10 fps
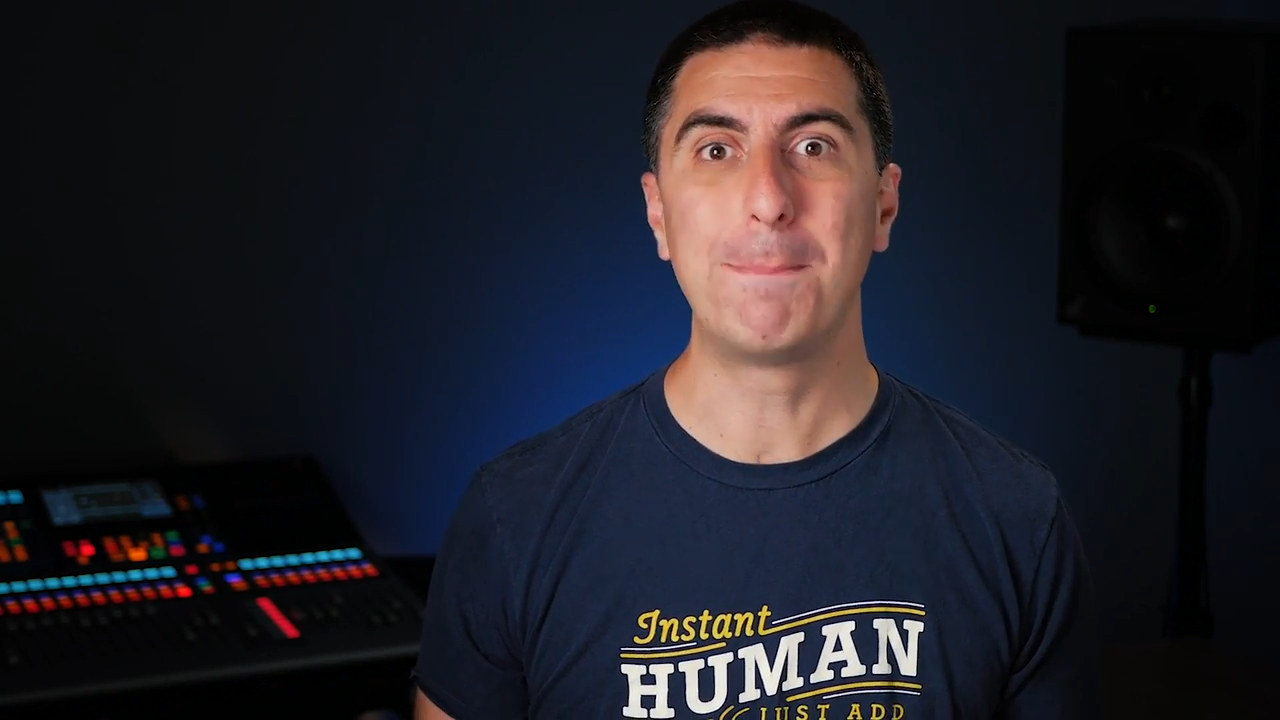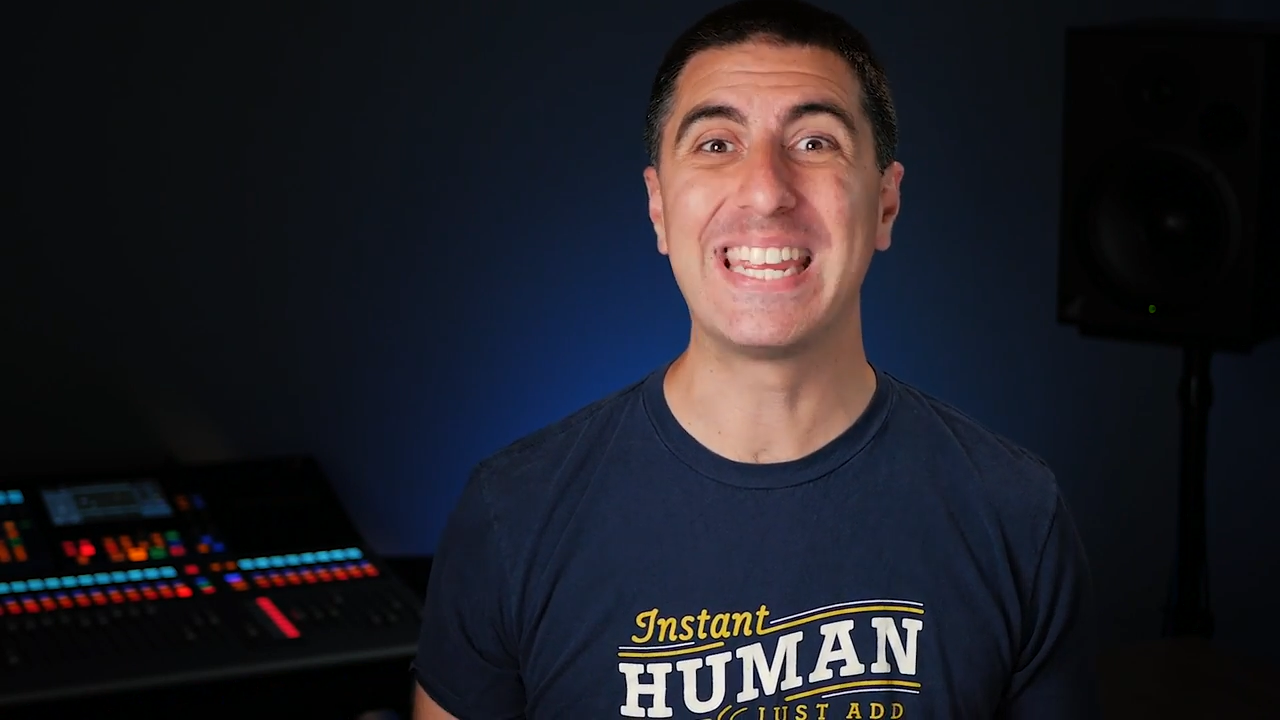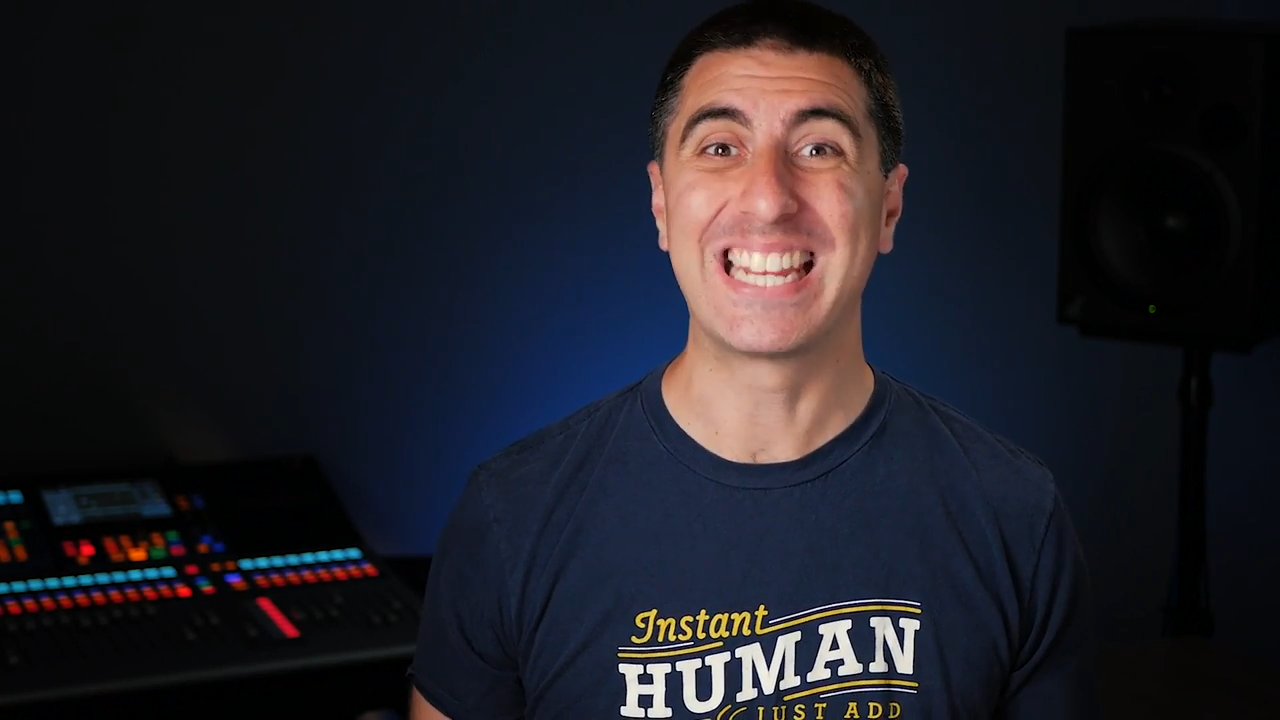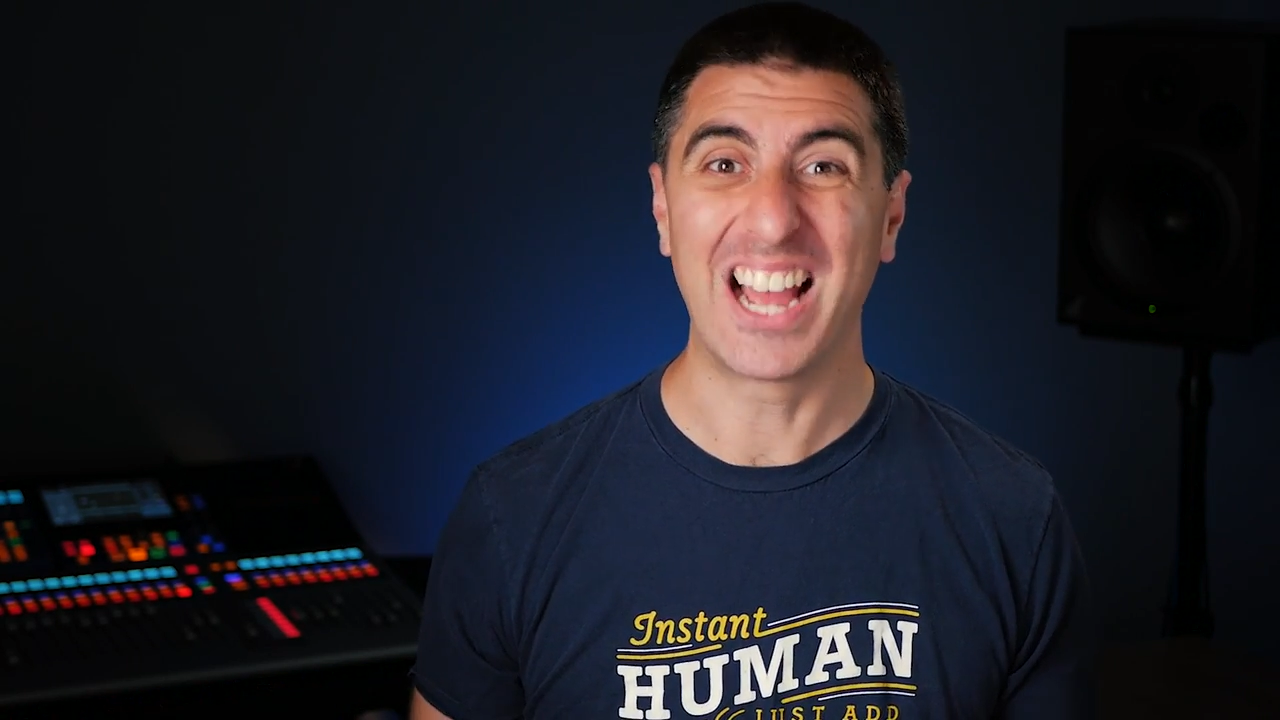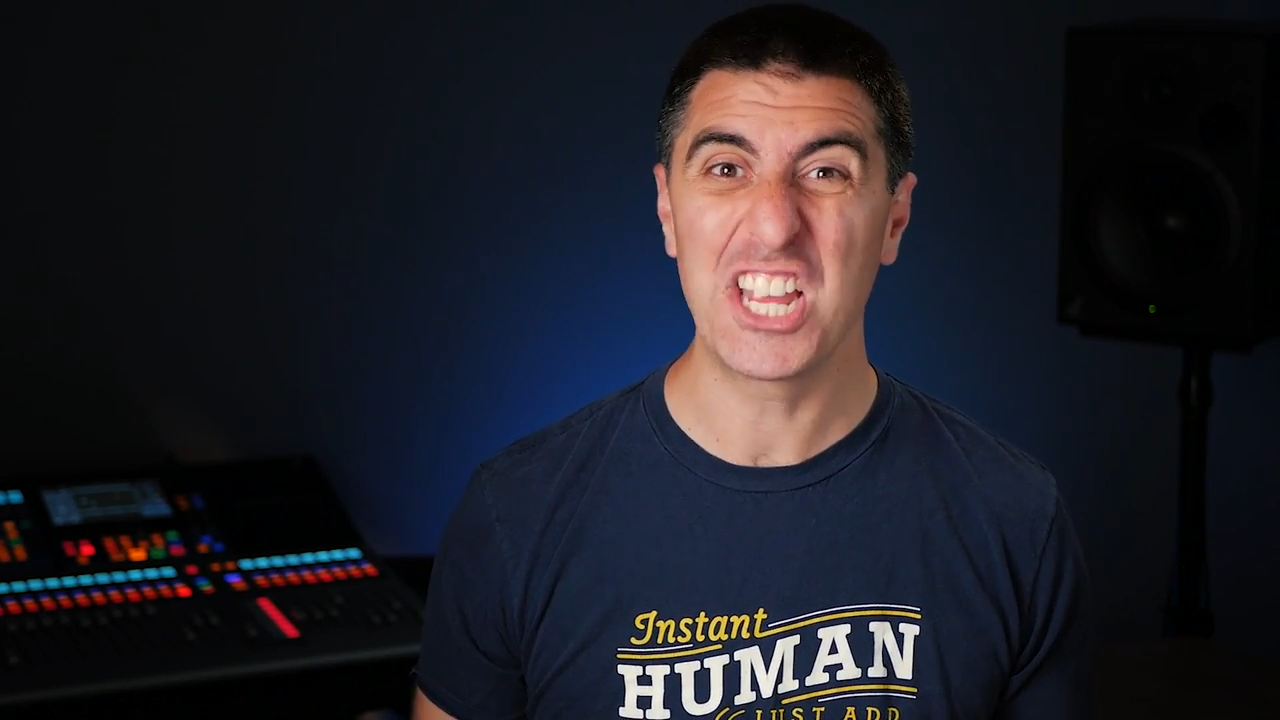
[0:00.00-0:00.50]

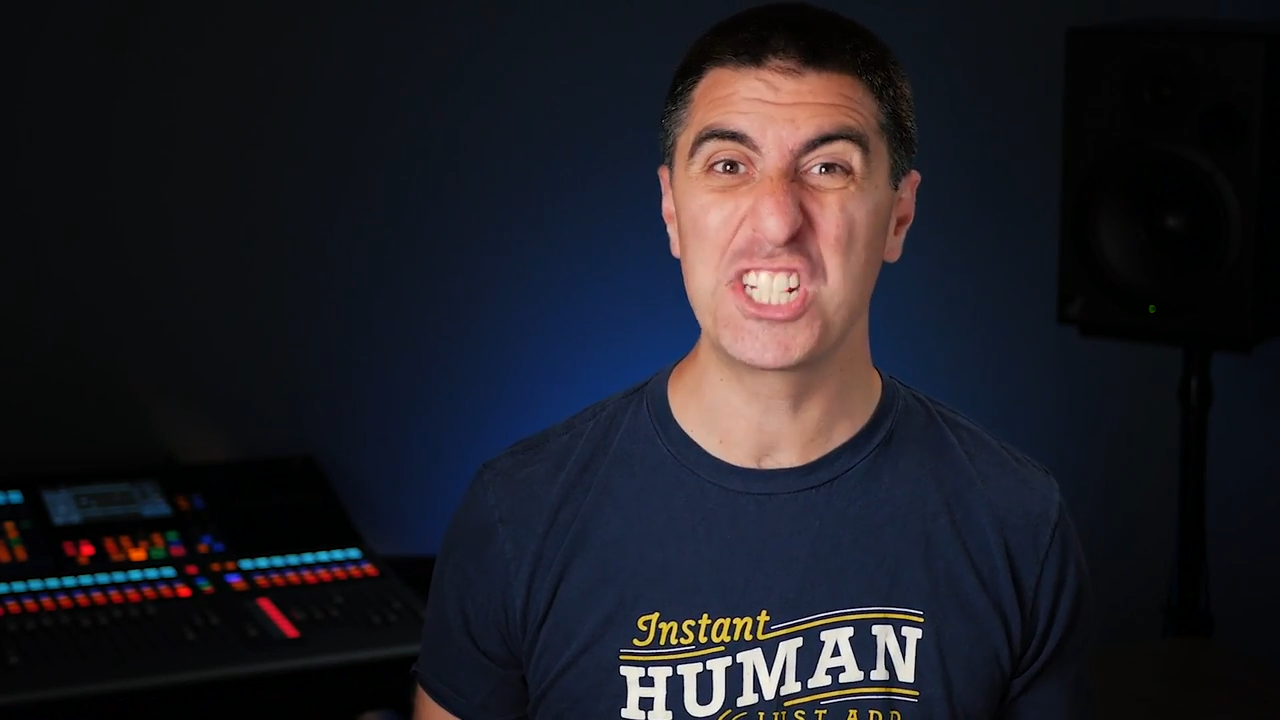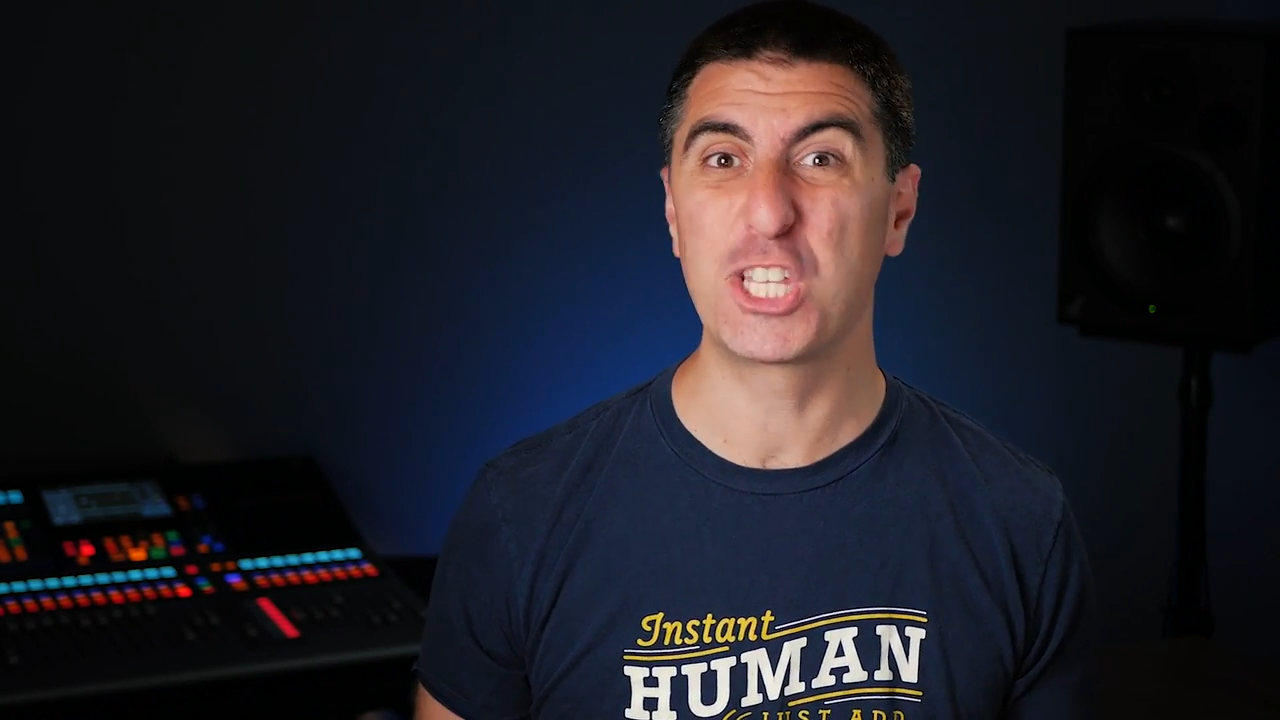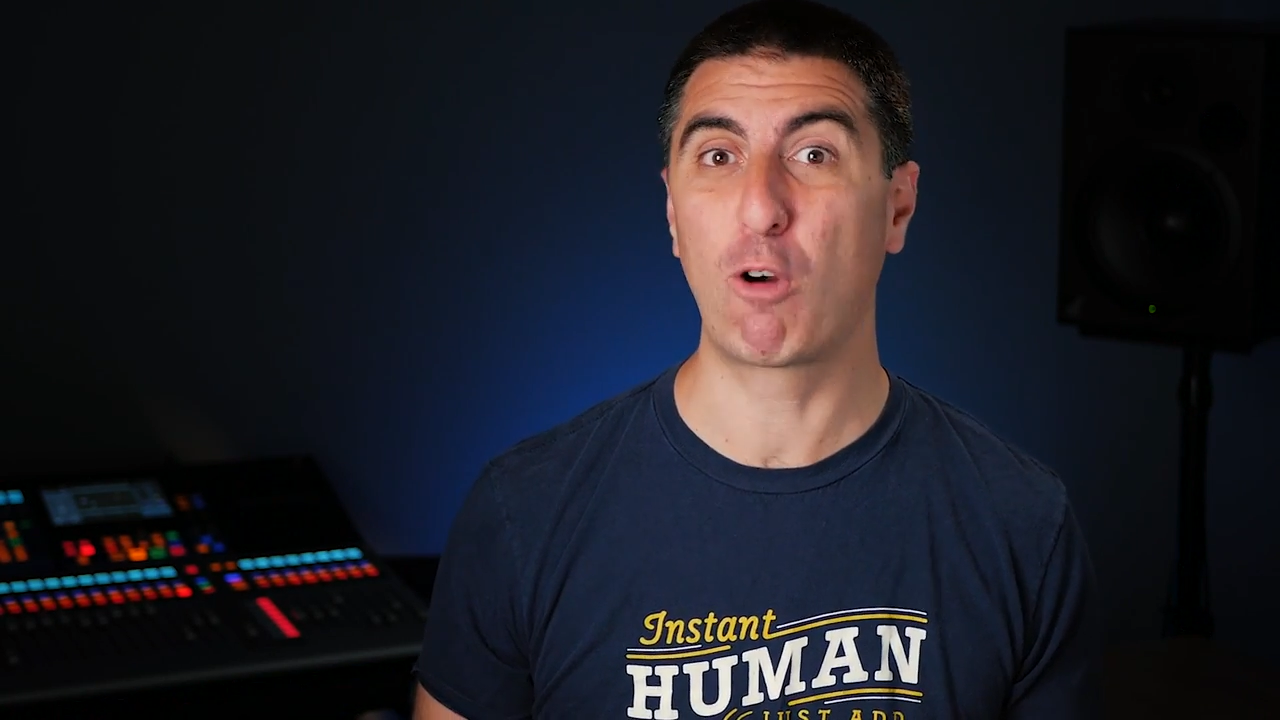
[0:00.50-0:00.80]
because